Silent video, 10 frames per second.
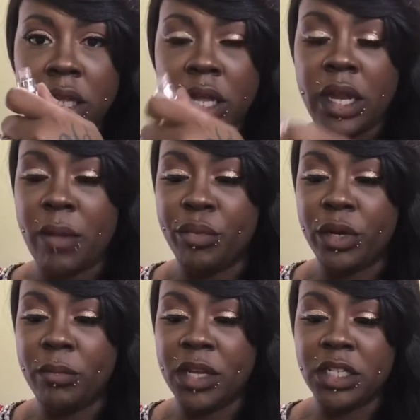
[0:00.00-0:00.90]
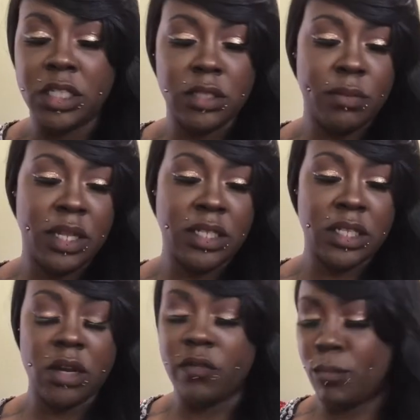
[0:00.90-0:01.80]
And I pretty much just
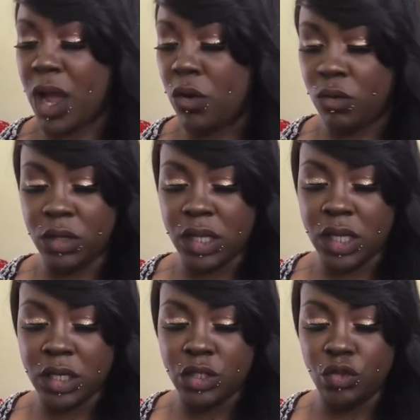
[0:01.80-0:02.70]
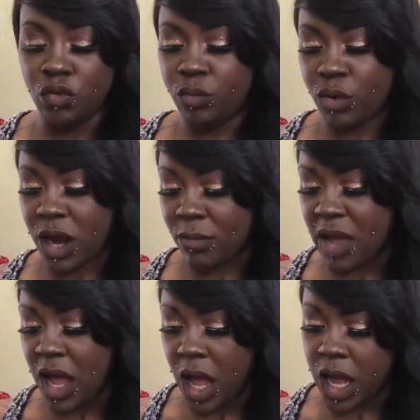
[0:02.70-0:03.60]
placed it over my whole lid to prime
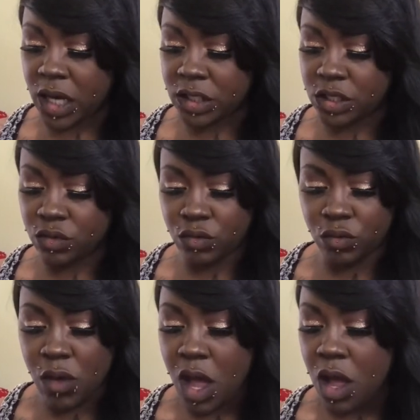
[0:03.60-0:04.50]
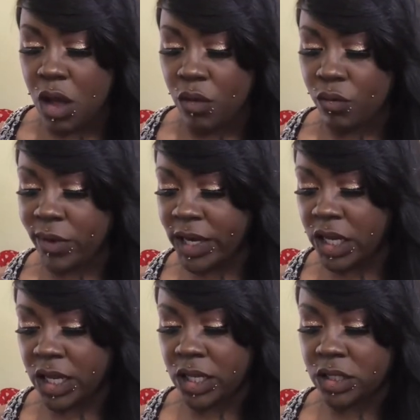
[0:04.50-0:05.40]
my eye to ready
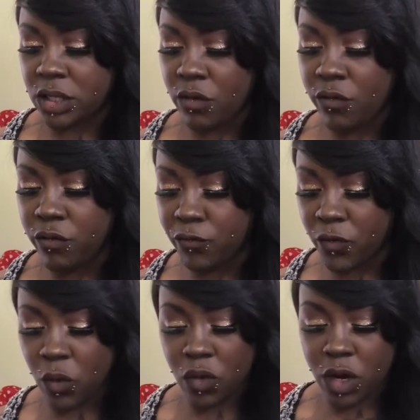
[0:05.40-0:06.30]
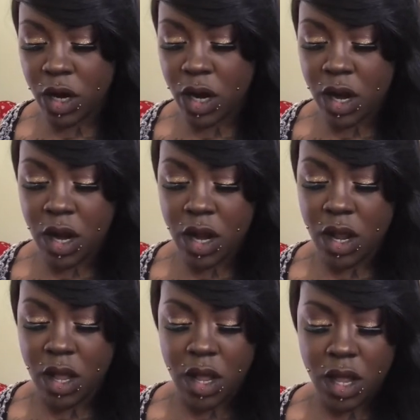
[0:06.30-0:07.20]
it for
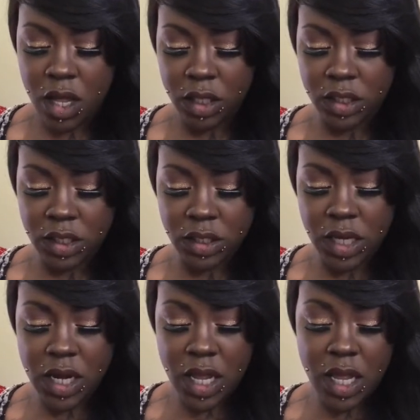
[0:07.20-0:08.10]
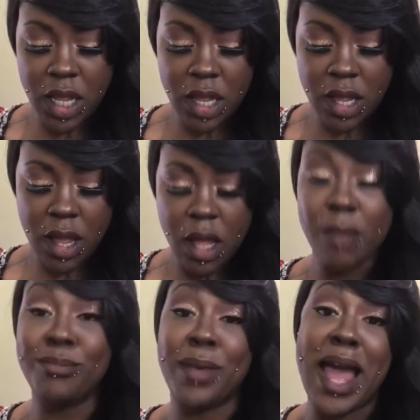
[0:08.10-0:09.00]
dun, dun, dun,
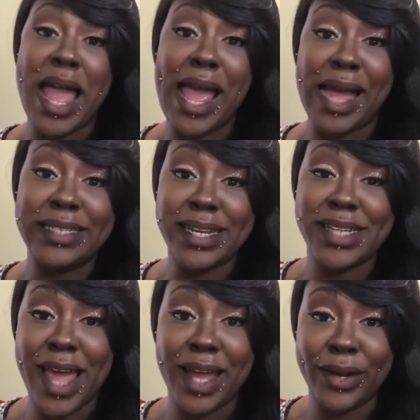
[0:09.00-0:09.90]
my eyeshadow.